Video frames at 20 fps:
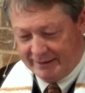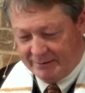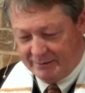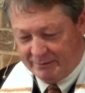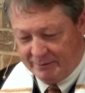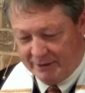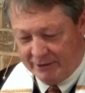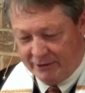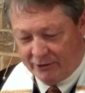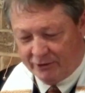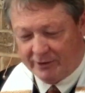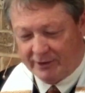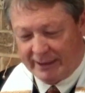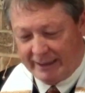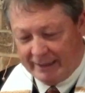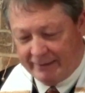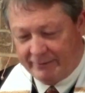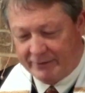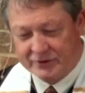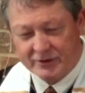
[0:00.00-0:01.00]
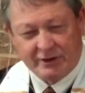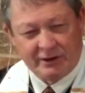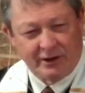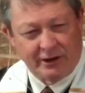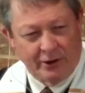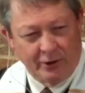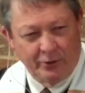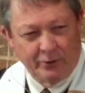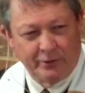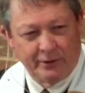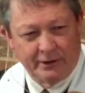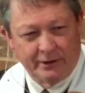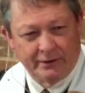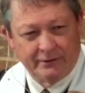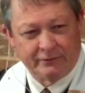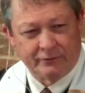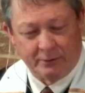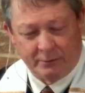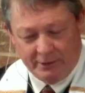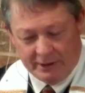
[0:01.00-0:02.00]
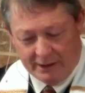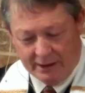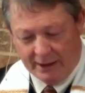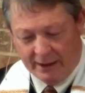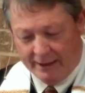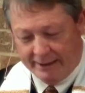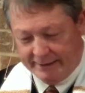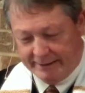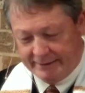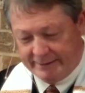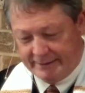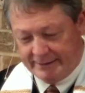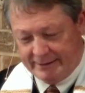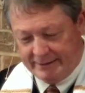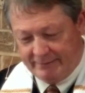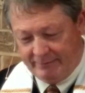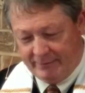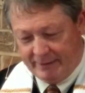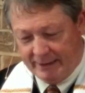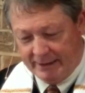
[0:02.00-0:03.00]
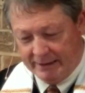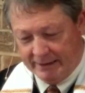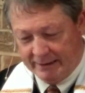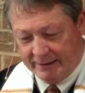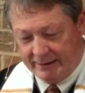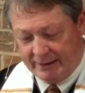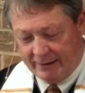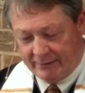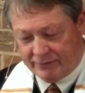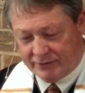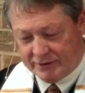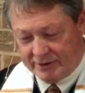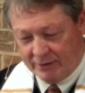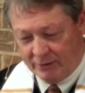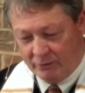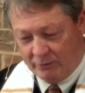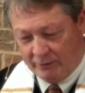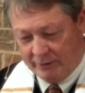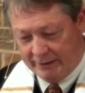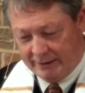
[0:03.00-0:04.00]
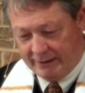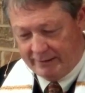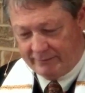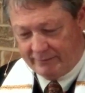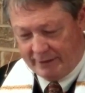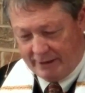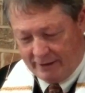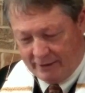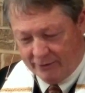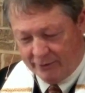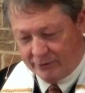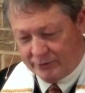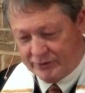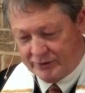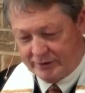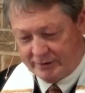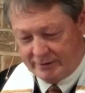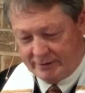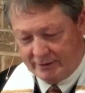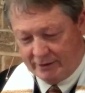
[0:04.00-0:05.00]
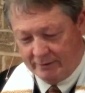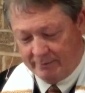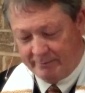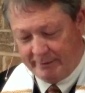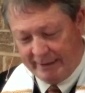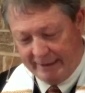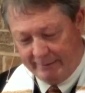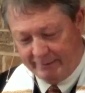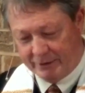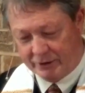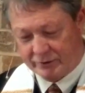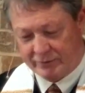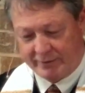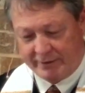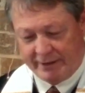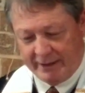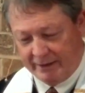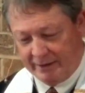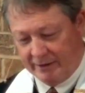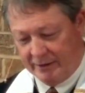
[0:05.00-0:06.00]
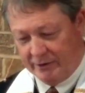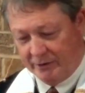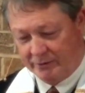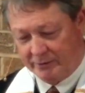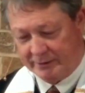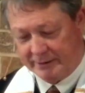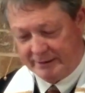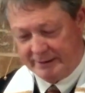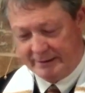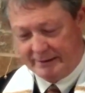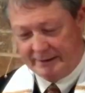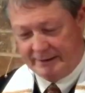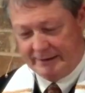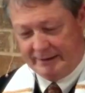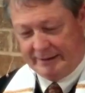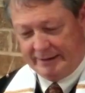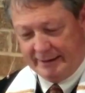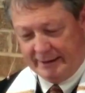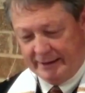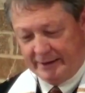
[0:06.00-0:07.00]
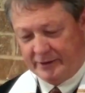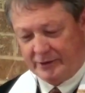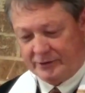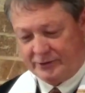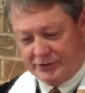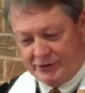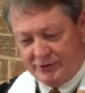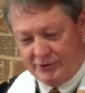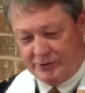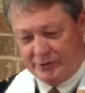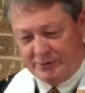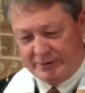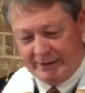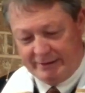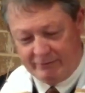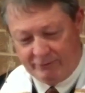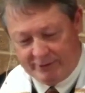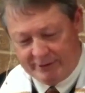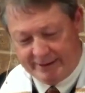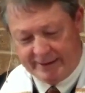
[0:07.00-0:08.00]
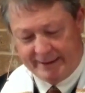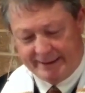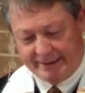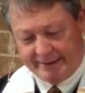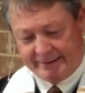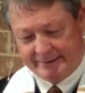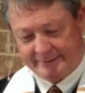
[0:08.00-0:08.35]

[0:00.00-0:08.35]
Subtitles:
But your life is a loan from God, and the gifts that we give others are payments for that loan and are due every day.